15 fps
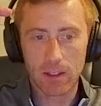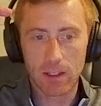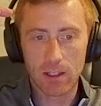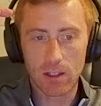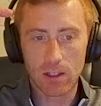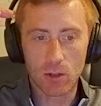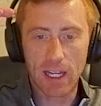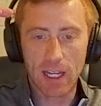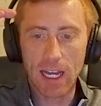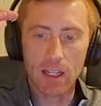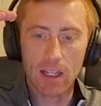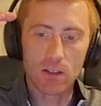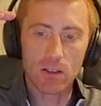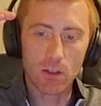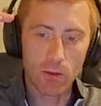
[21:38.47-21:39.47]
you
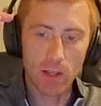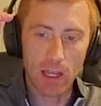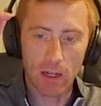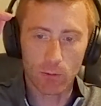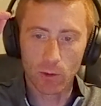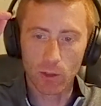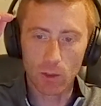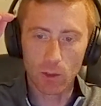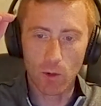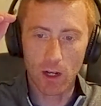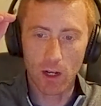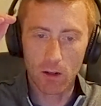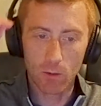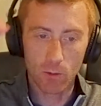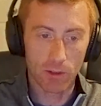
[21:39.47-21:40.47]
can't do that really
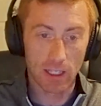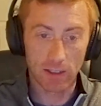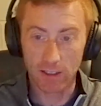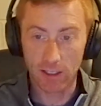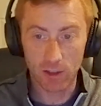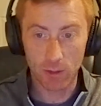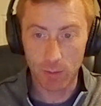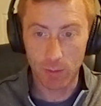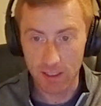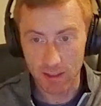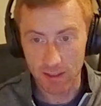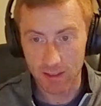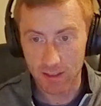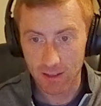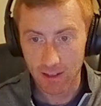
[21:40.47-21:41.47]
well without the other
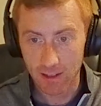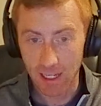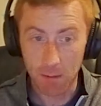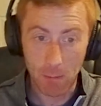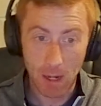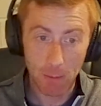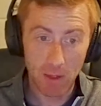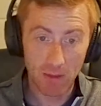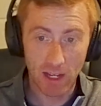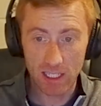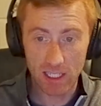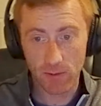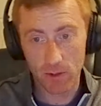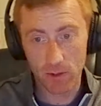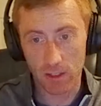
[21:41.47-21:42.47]
pieces, and maybe
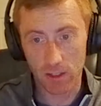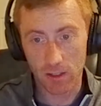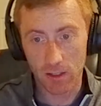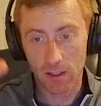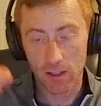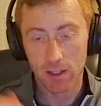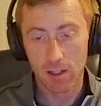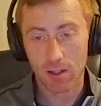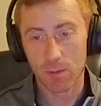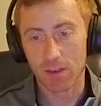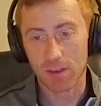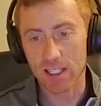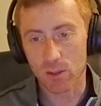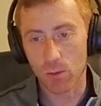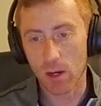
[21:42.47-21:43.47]
vice versa. But
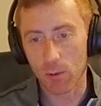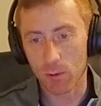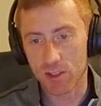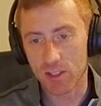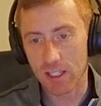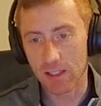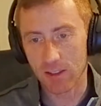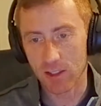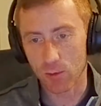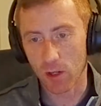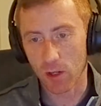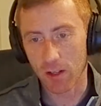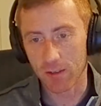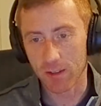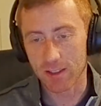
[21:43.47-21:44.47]
that's why we're seeing this
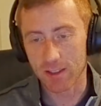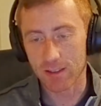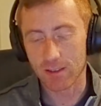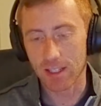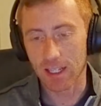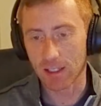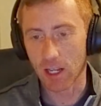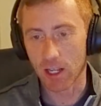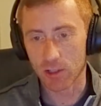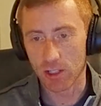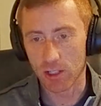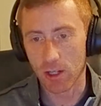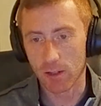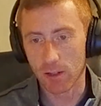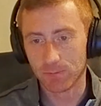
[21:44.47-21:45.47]
run on this
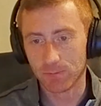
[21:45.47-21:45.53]
technology now.